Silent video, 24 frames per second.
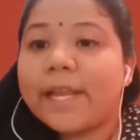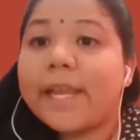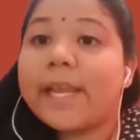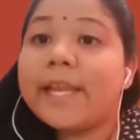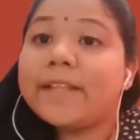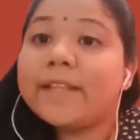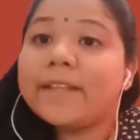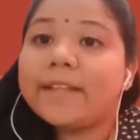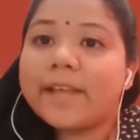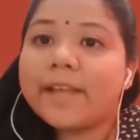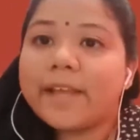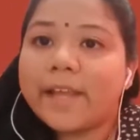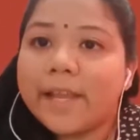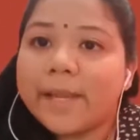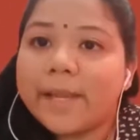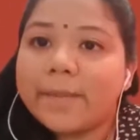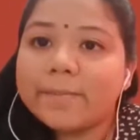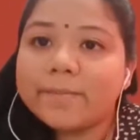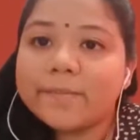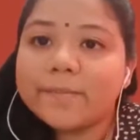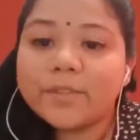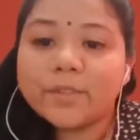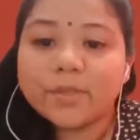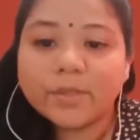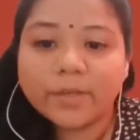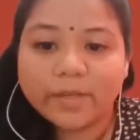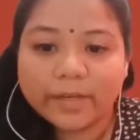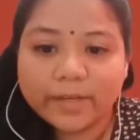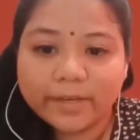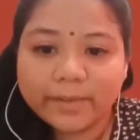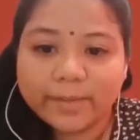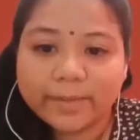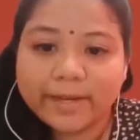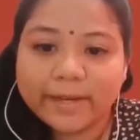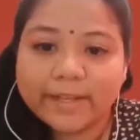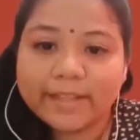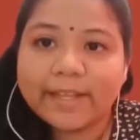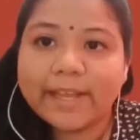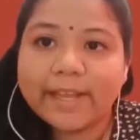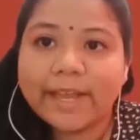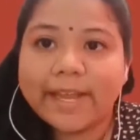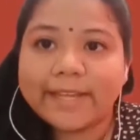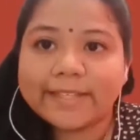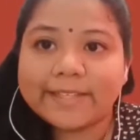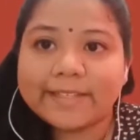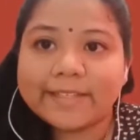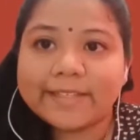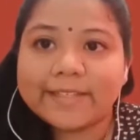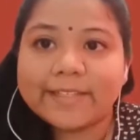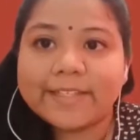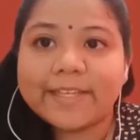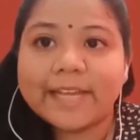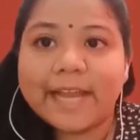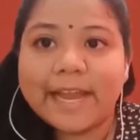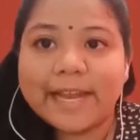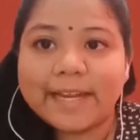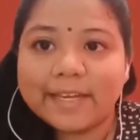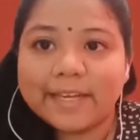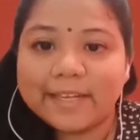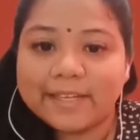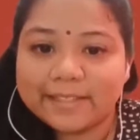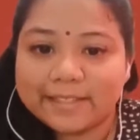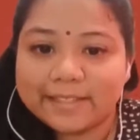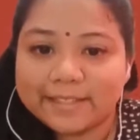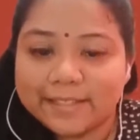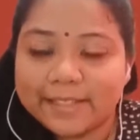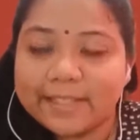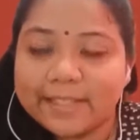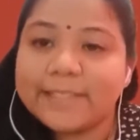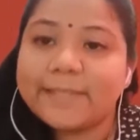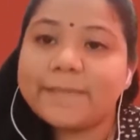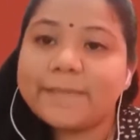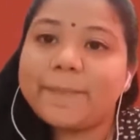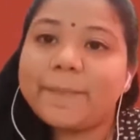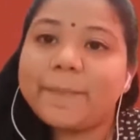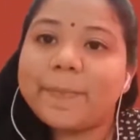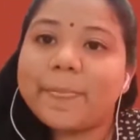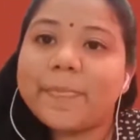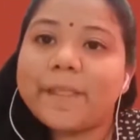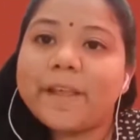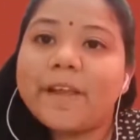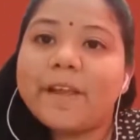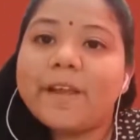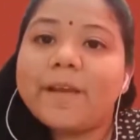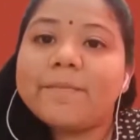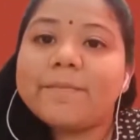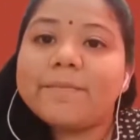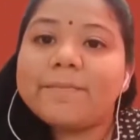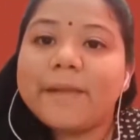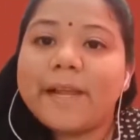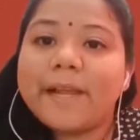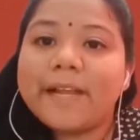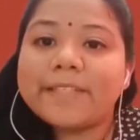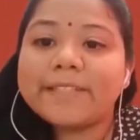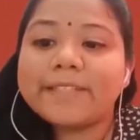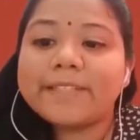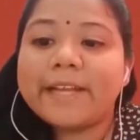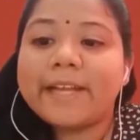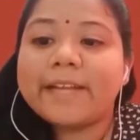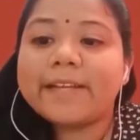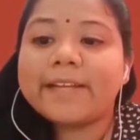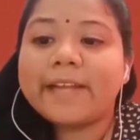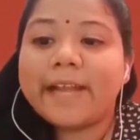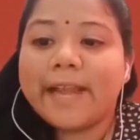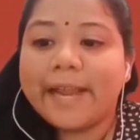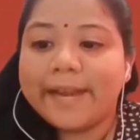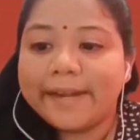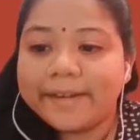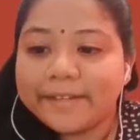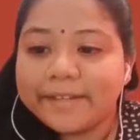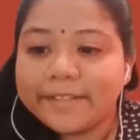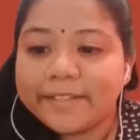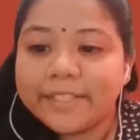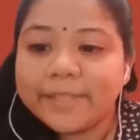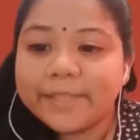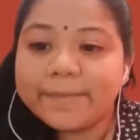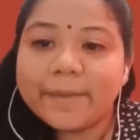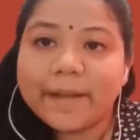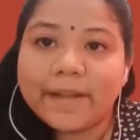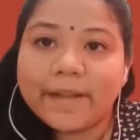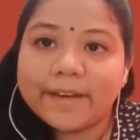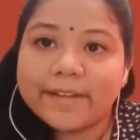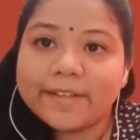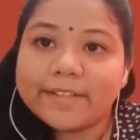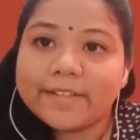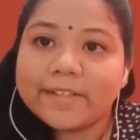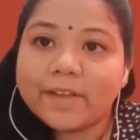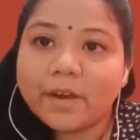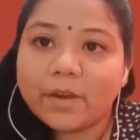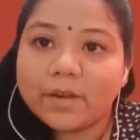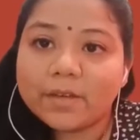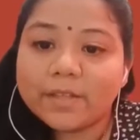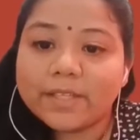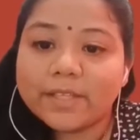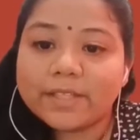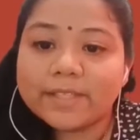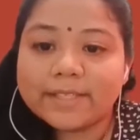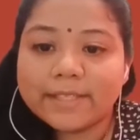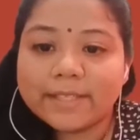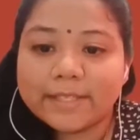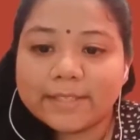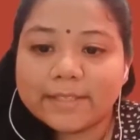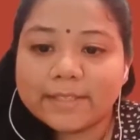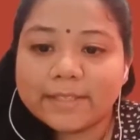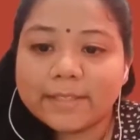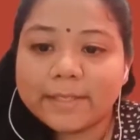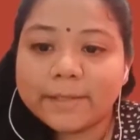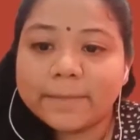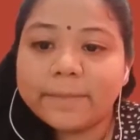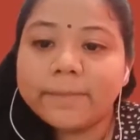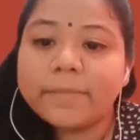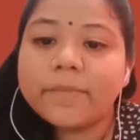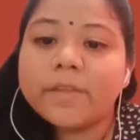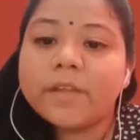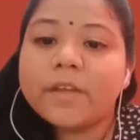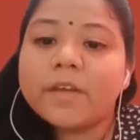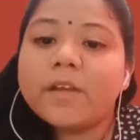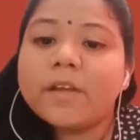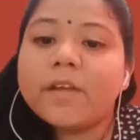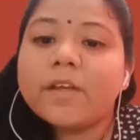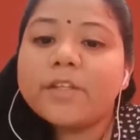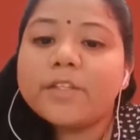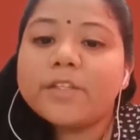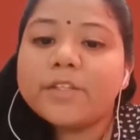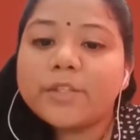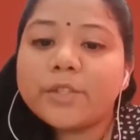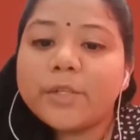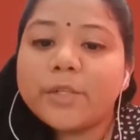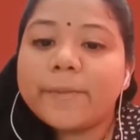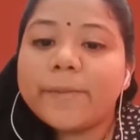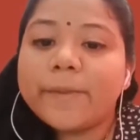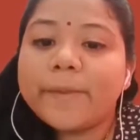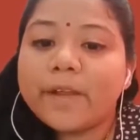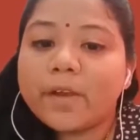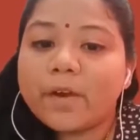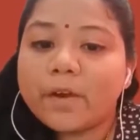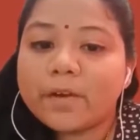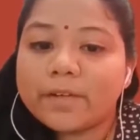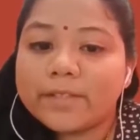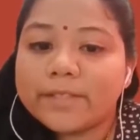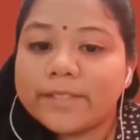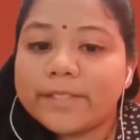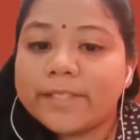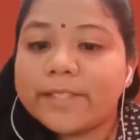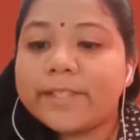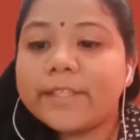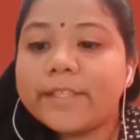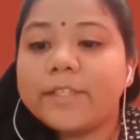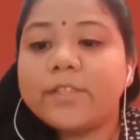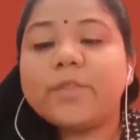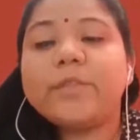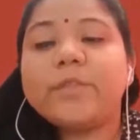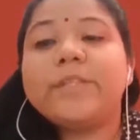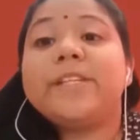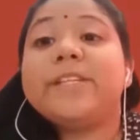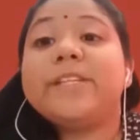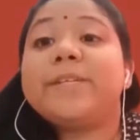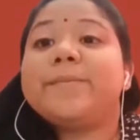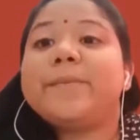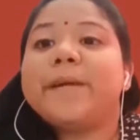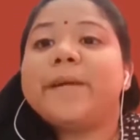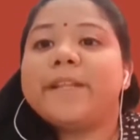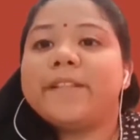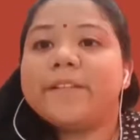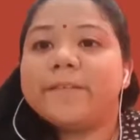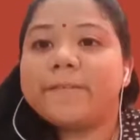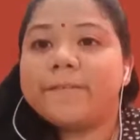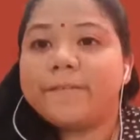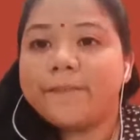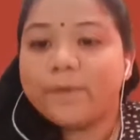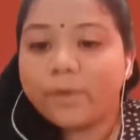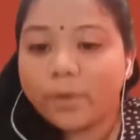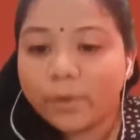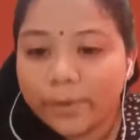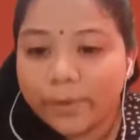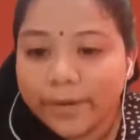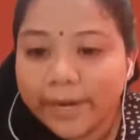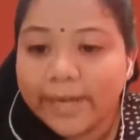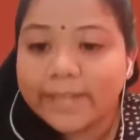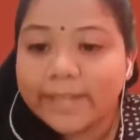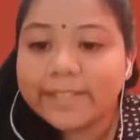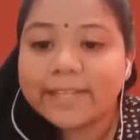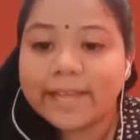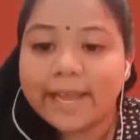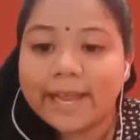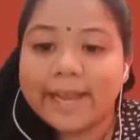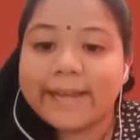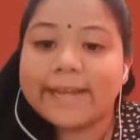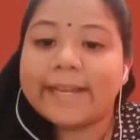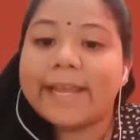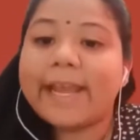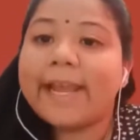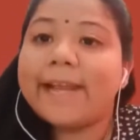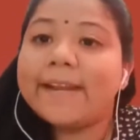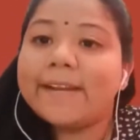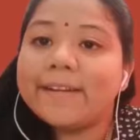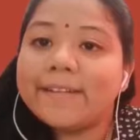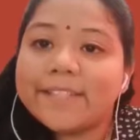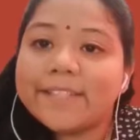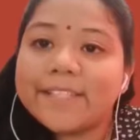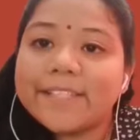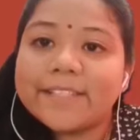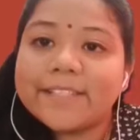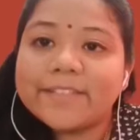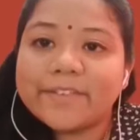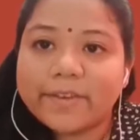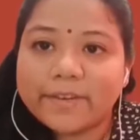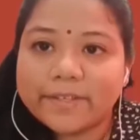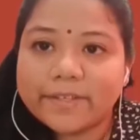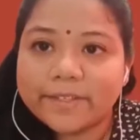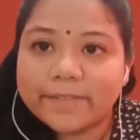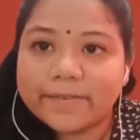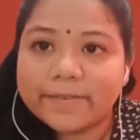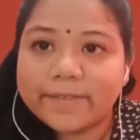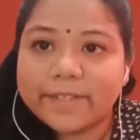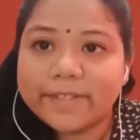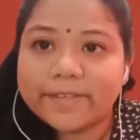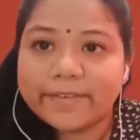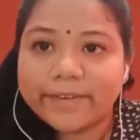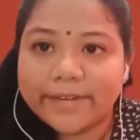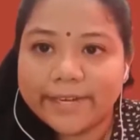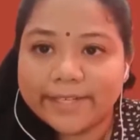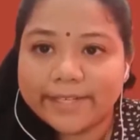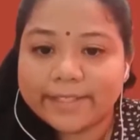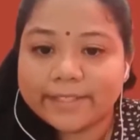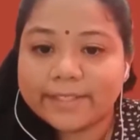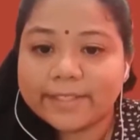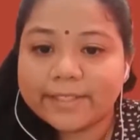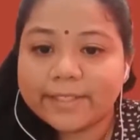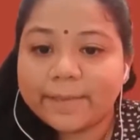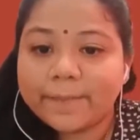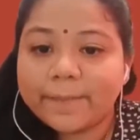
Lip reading: In the aim to determine the Exergy analysis, mass and energy balance on the system should be considered to determine the flow rates and energy transfer rates,